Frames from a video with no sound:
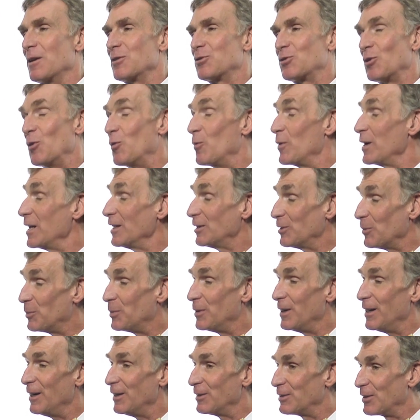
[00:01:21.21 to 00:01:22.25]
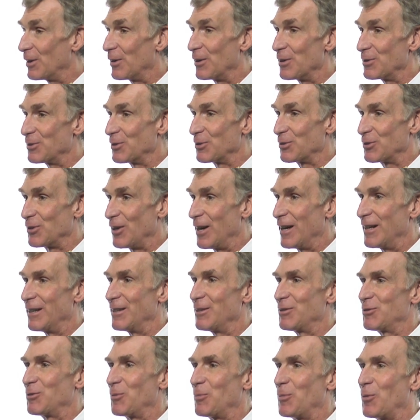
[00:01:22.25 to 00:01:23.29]
So we at the Planetary
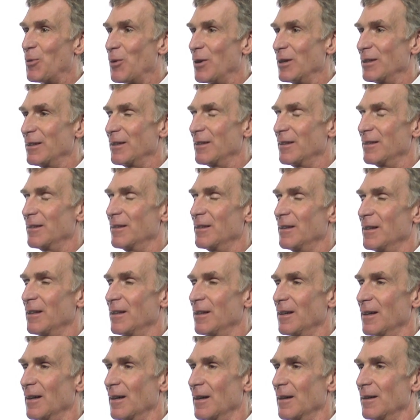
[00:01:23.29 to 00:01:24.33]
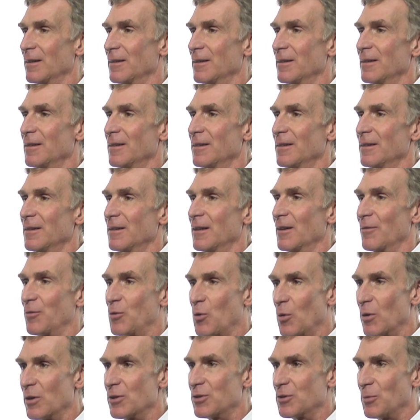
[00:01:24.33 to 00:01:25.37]
Society support the, of
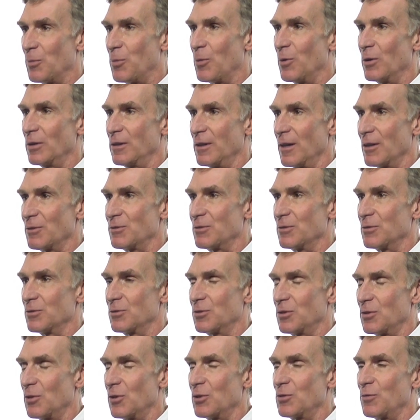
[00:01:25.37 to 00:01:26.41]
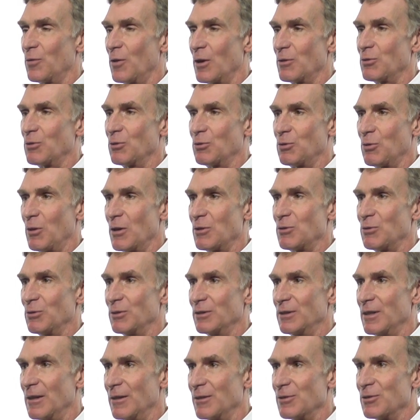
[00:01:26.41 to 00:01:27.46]
course, support the search for
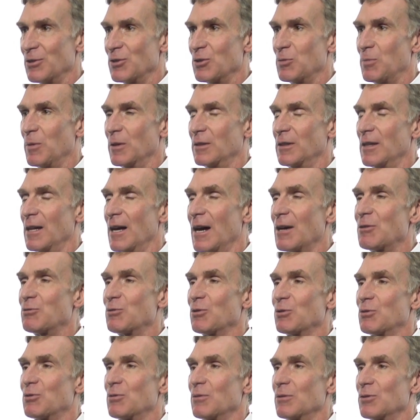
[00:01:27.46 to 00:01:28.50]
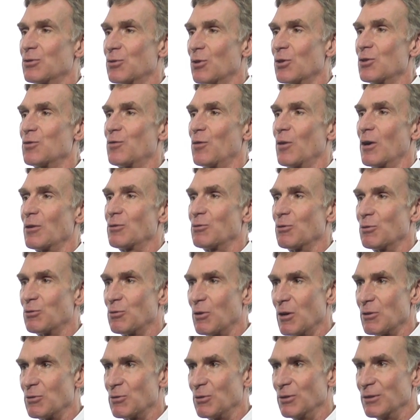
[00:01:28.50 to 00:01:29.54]
extraterrestrial intelligence, but the search for
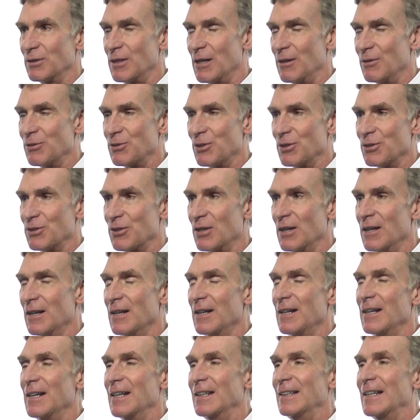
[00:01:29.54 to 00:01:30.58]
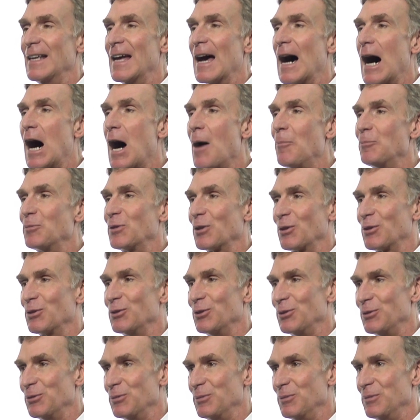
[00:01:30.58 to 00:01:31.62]
extraterrestrial intelligence in the
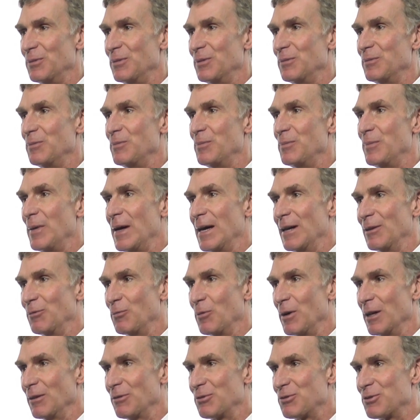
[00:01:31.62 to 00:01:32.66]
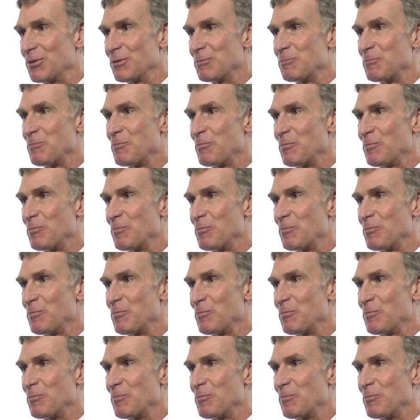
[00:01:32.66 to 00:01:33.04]
optical bandwidths,